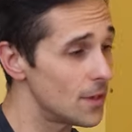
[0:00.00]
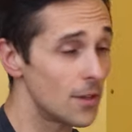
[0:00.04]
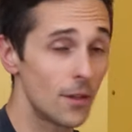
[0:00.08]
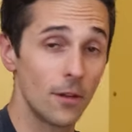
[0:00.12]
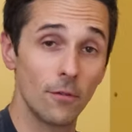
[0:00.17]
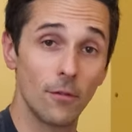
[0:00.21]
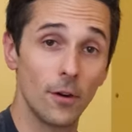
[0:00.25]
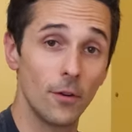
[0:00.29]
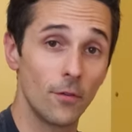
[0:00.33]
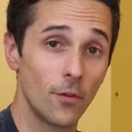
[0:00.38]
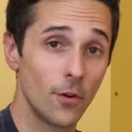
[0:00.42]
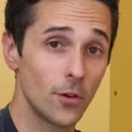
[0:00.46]
the
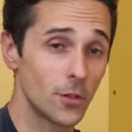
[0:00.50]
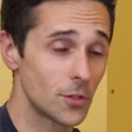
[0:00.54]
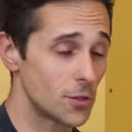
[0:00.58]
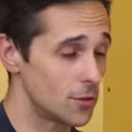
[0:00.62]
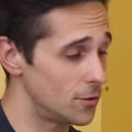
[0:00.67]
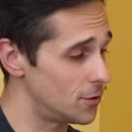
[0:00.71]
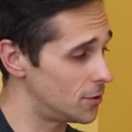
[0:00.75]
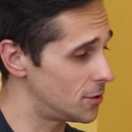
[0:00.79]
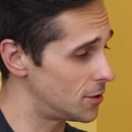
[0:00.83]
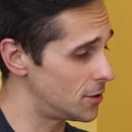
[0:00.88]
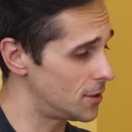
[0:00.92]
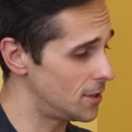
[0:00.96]

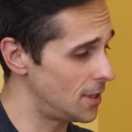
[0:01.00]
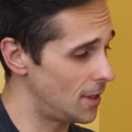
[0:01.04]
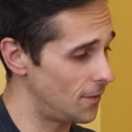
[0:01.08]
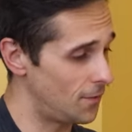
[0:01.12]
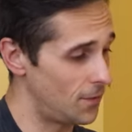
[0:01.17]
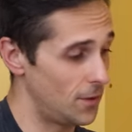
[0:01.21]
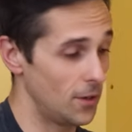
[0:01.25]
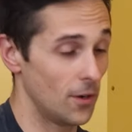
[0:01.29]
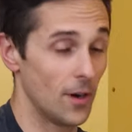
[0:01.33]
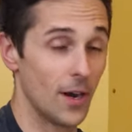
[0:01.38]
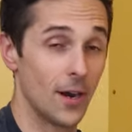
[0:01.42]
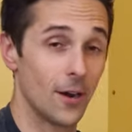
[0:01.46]
reversers
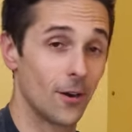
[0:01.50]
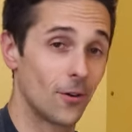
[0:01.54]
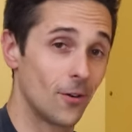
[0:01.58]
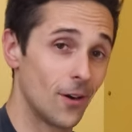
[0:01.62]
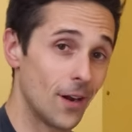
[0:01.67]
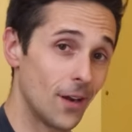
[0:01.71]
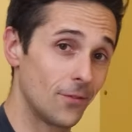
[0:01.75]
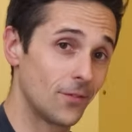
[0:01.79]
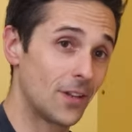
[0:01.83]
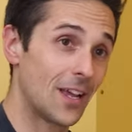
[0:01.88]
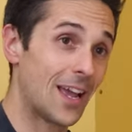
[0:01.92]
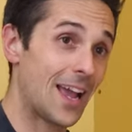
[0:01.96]
if your
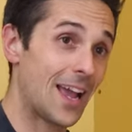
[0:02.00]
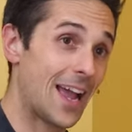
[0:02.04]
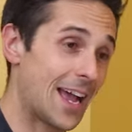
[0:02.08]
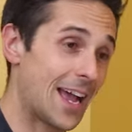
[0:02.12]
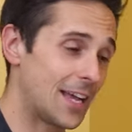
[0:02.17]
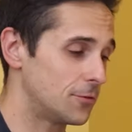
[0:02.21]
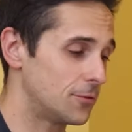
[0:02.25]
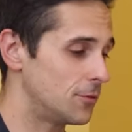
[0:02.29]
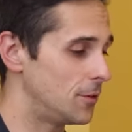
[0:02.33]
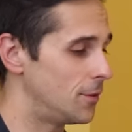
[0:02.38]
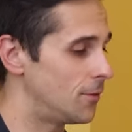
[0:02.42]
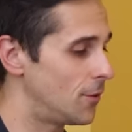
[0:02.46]
aircraft
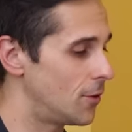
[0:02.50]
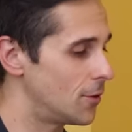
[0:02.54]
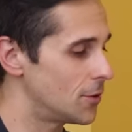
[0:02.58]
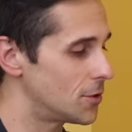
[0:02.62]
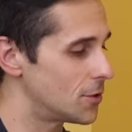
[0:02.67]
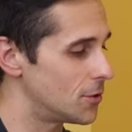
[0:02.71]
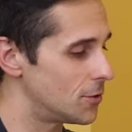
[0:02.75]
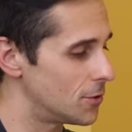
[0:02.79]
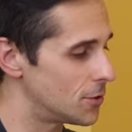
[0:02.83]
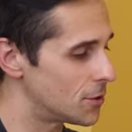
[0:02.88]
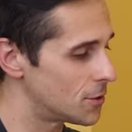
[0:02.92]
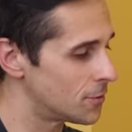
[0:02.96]
has
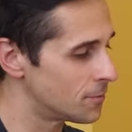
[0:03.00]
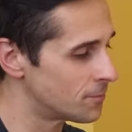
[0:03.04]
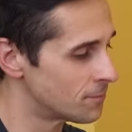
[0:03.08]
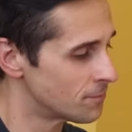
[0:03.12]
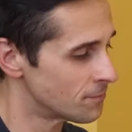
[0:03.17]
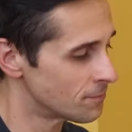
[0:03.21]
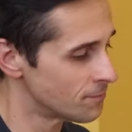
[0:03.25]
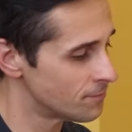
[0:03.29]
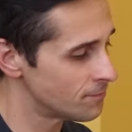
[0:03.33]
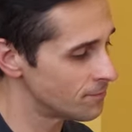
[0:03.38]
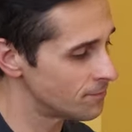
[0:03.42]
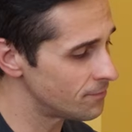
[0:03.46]
reversers.
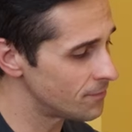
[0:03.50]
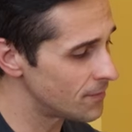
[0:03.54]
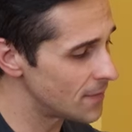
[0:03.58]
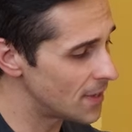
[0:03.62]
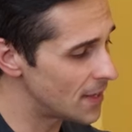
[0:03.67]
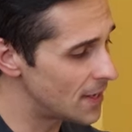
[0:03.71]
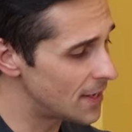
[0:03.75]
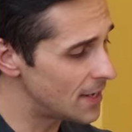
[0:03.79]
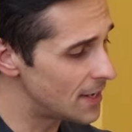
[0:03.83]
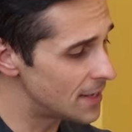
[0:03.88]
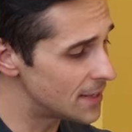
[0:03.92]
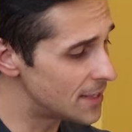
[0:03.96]

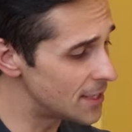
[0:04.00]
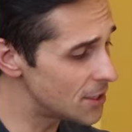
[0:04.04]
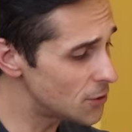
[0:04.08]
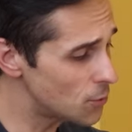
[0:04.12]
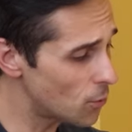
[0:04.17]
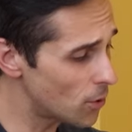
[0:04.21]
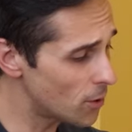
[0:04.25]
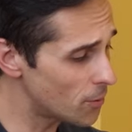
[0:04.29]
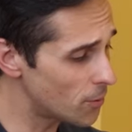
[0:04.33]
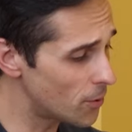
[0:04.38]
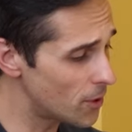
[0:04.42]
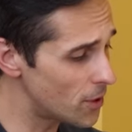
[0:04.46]
These
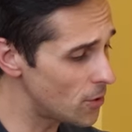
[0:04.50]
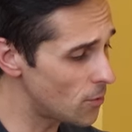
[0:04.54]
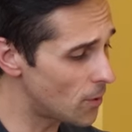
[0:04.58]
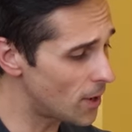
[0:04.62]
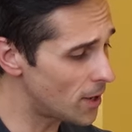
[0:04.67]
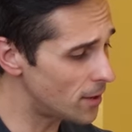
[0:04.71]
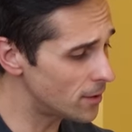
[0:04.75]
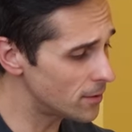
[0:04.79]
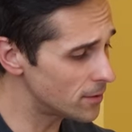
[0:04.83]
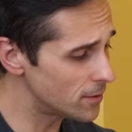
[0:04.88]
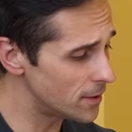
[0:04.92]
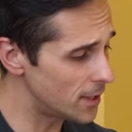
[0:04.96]
work pretty
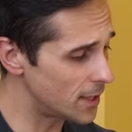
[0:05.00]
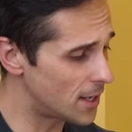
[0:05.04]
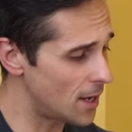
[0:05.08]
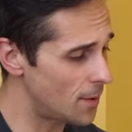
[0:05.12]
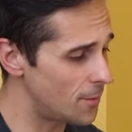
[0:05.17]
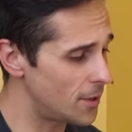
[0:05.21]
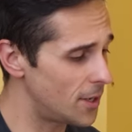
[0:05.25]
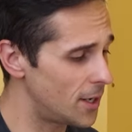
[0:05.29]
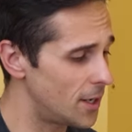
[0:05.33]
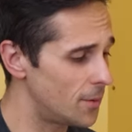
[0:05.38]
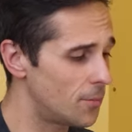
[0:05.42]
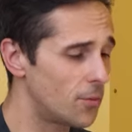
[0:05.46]
well. They come
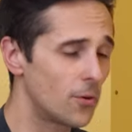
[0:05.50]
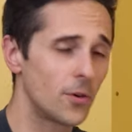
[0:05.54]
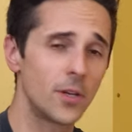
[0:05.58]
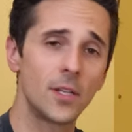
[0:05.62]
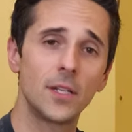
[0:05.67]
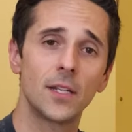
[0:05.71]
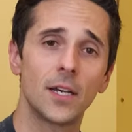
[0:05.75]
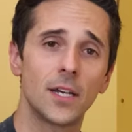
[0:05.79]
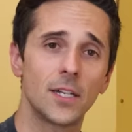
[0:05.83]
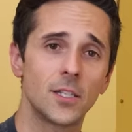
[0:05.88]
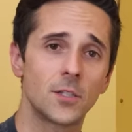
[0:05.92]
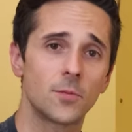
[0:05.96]
in at a pretty
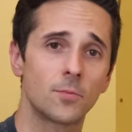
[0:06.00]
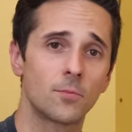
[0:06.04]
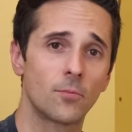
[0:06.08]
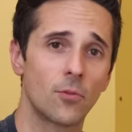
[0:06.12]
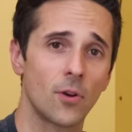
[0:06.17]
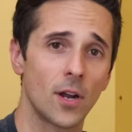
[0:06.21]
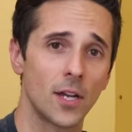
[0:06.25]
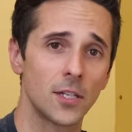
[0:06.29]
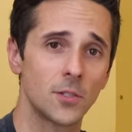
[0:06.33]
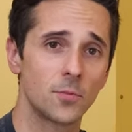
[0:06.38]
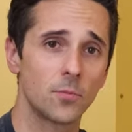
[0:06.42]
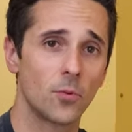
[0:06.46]
nice
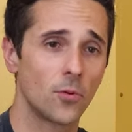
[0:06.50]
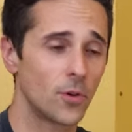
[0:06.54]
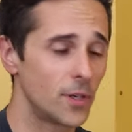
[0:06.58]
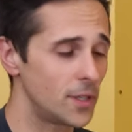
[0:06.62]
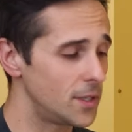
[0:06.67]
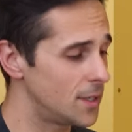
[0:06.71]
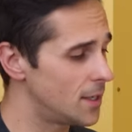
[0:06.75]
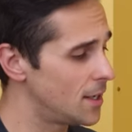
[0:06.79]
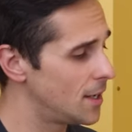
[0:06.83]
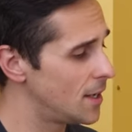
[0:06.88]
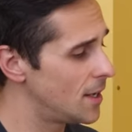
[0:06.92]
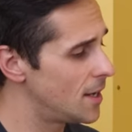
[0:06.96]
price point,
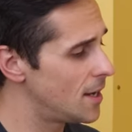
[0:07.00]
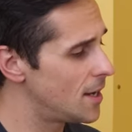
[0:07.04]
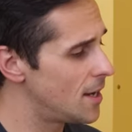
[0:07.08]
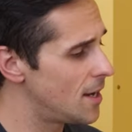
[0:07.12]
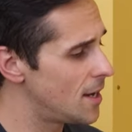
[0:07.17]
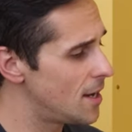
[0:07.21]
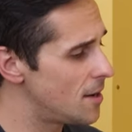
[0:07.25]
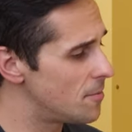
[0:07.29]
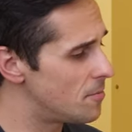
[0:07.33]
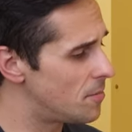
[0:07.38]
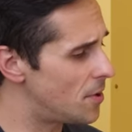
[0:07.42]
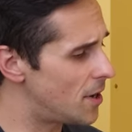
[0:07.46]

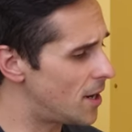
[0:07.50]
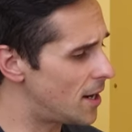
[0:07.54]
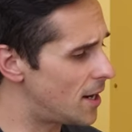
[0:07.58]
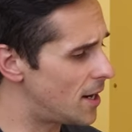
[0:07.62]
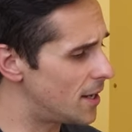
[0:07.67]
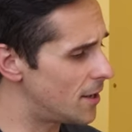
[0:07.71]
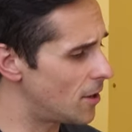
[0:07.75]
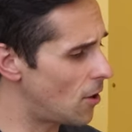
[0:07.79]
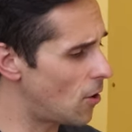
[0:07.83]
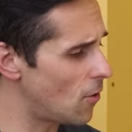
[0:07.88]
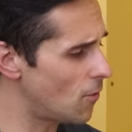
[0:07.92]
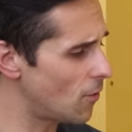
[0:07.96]

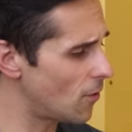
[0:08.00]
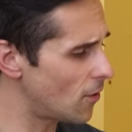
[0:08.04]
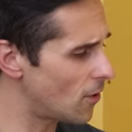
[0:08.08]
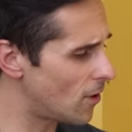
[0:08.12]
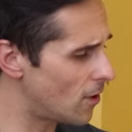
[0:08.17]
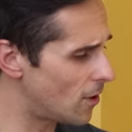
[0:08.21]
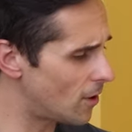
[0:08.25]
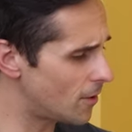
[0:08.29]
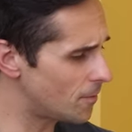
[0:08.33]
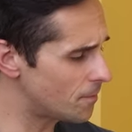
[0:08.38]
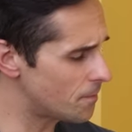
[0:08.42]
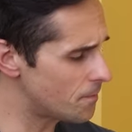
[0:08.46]
but
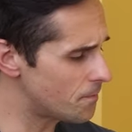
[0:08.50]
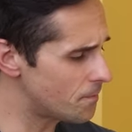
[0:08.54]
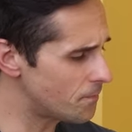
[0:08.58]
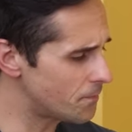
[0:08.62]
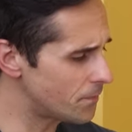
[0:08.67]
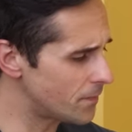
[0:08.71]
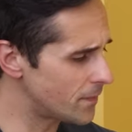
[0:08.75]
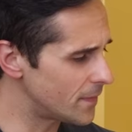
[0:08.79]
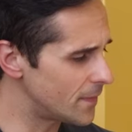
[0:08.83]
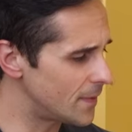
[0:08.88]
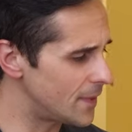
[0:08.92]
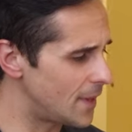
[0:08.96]
overall,
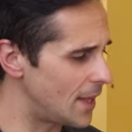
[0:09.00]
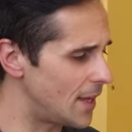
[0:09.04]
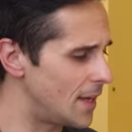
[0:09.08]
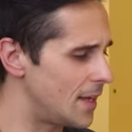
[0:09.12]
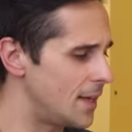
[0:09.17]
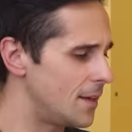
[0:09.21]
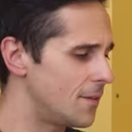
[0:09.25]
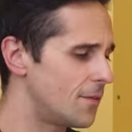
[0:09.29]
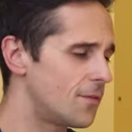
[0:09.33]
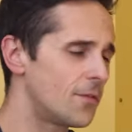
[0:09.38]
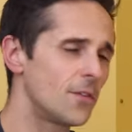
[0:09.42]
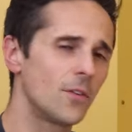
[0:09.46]

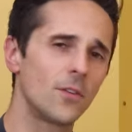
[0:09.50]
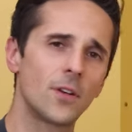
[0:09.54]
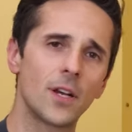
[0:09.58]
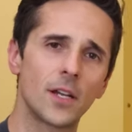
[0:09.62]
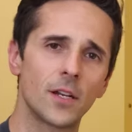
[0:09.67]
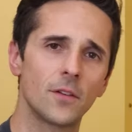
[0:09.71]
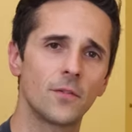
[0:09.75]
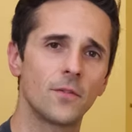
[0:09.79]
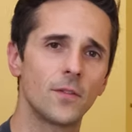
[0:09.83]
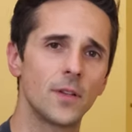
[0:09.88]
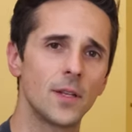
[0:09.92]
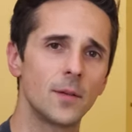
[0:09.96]
they feel kind
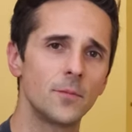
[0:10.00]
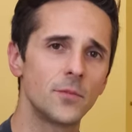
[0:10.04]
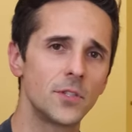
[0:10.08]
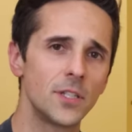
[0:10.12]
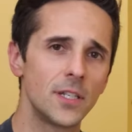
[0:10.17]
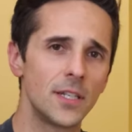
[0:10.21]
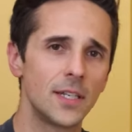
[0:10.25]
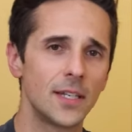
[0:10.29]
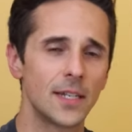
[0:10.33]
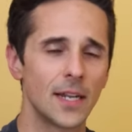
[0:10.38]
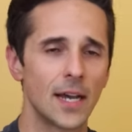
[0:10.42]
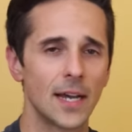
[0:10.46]
of
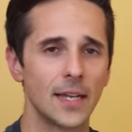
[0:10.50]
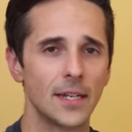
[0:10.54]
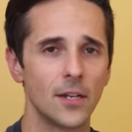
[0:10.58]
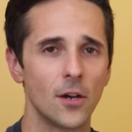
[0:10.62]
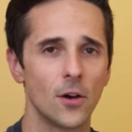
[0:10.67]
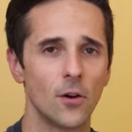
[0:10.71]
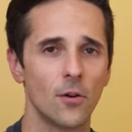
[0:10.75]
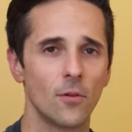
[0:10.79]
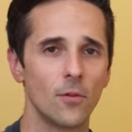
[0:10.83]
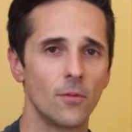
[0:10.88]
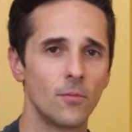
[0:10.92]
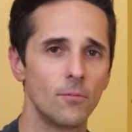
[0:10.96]
flimsy. And I
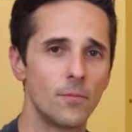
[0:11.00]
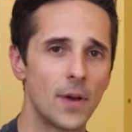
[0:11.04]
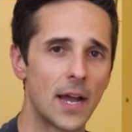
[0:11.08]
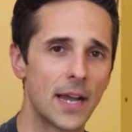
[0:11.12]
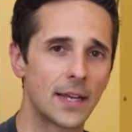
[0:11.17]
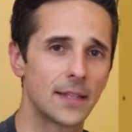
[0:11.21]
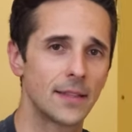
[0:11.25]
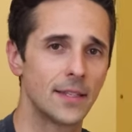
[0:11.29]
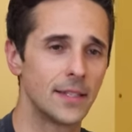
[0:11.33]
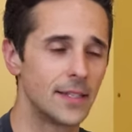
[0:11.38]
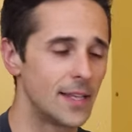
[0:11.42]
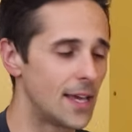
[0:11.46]
know back
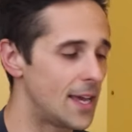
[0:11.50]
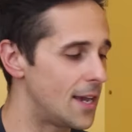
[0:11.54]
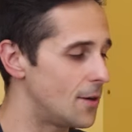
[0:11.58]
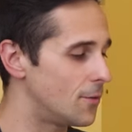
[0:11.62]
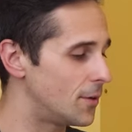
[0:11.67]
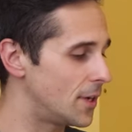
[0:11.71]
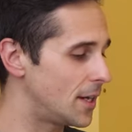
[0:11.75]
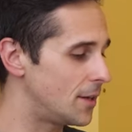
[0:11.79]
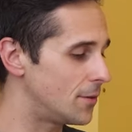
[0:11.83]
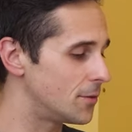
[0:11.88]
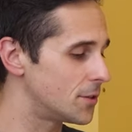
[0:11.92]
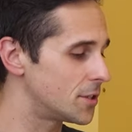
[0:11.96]
in the day when
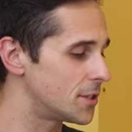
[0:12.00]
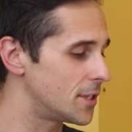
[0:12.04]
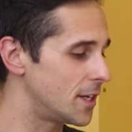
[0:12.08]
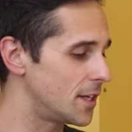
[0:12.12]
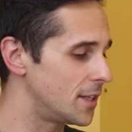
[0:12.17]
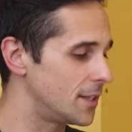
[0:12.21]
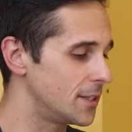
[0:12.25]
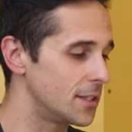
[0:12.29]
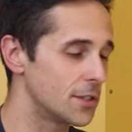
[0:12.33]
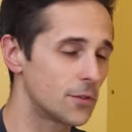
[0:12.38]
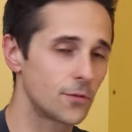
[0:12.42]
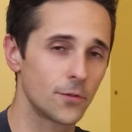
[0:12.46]
I was
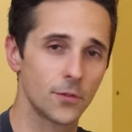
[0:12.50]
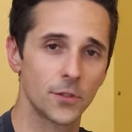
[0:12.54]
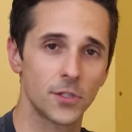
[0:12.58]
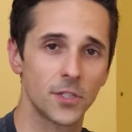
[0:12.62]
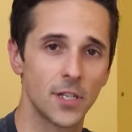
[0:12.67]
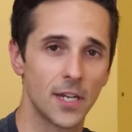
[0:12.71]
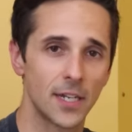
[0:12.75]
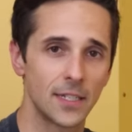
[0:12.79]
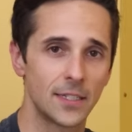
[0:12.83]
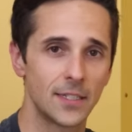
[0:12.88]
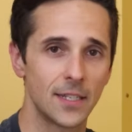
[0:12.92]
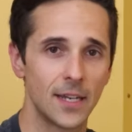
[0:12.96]
selling these for
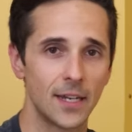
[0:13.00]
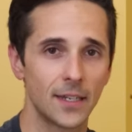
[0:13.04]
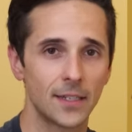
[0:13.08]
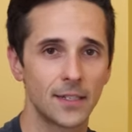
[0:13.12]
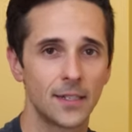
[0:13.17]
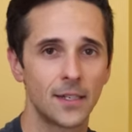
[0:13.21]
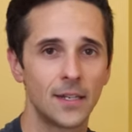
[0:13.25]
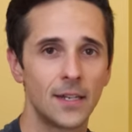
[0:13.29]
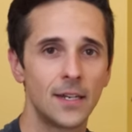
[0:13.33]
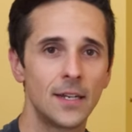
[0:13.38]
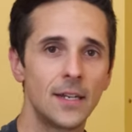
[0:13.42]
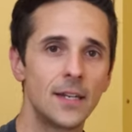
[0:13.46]
Saitek,
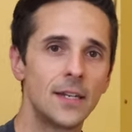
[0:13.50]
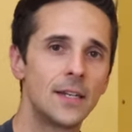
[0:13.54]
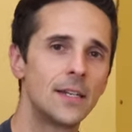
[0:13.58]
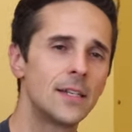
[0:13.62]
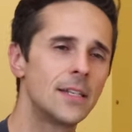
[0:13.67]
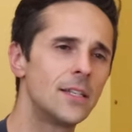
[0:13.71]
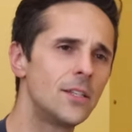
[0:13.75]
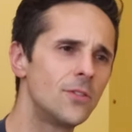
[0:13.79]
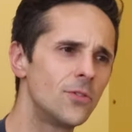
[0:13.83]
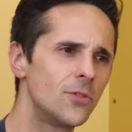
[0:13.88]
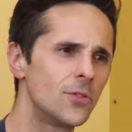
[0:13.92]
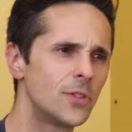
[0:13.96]
you